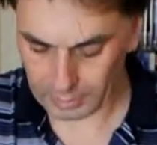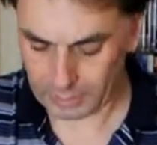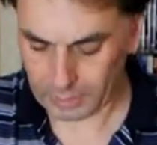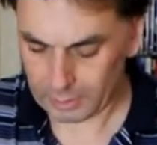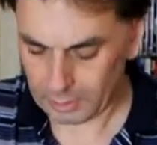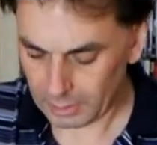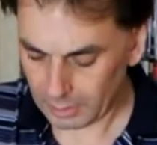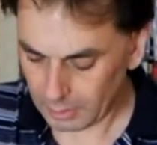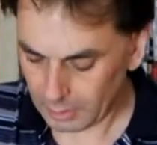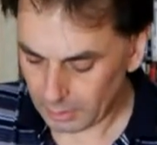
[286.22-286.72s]
it
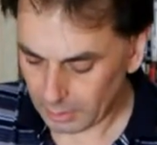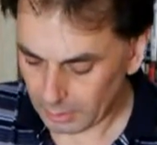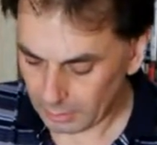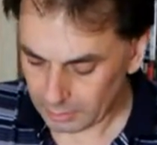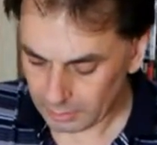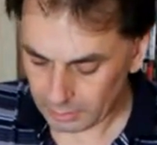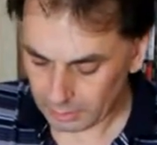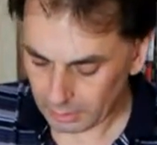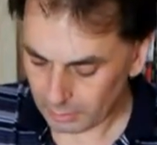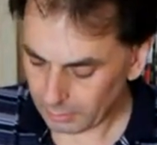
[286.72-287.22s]

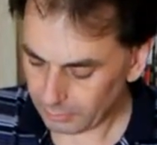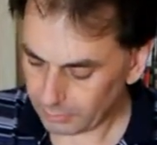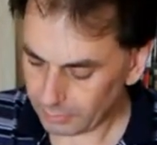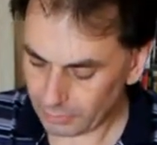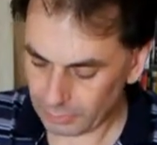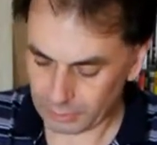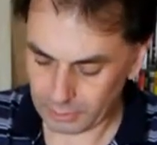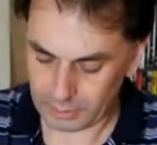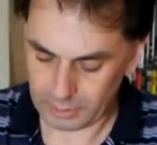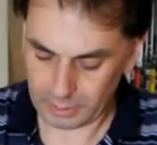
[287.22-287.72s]
so now I've
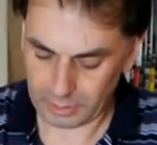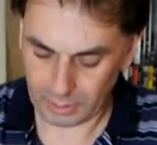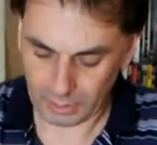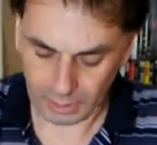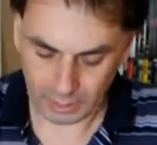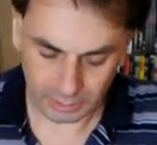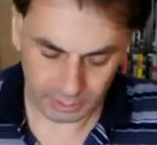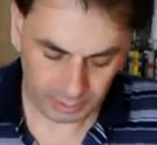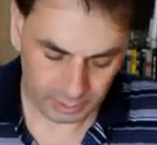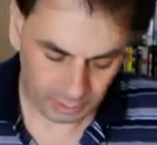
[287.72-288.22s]
got it
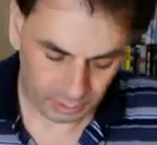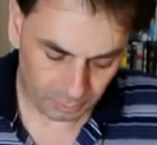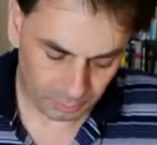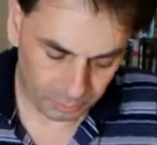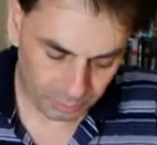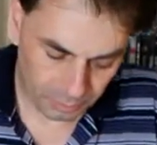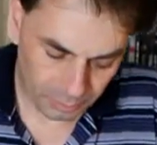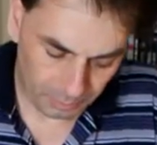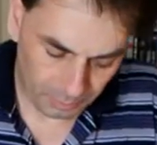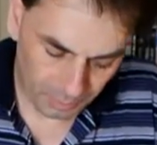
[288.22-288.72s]
started I'll
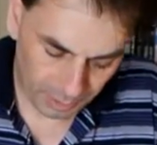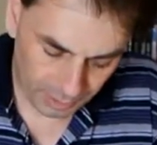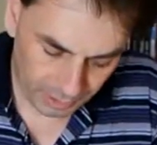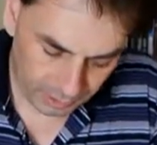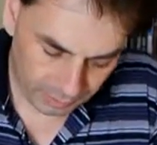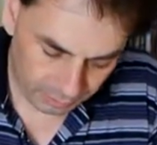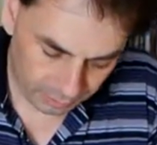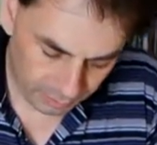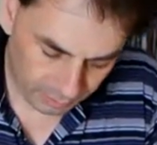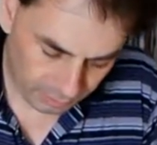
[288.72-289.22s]
put the
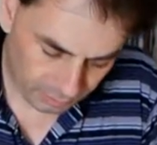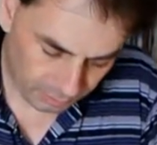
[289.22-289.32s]
back on